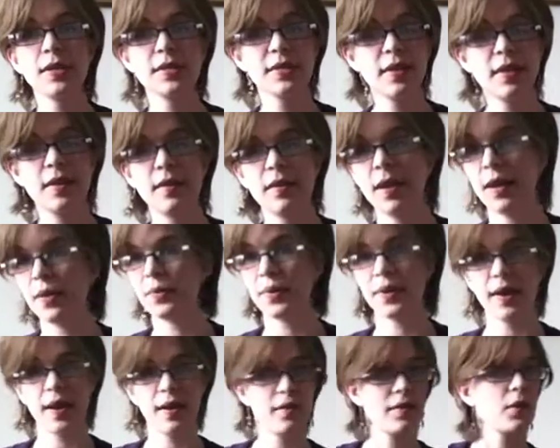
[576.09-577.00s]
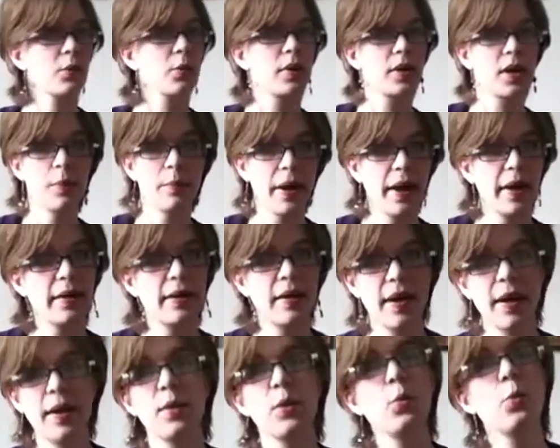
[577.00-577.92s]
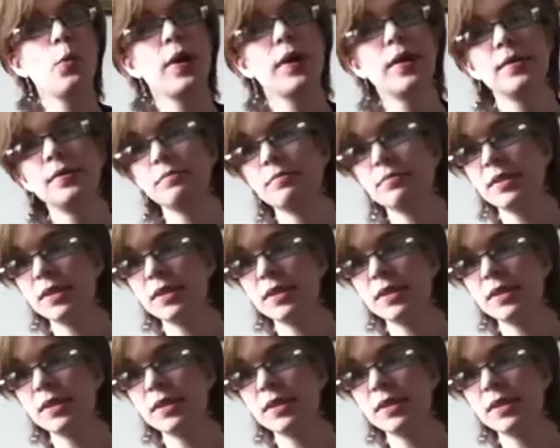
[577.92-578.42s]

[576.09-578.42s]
is that Irene Adler will come back and win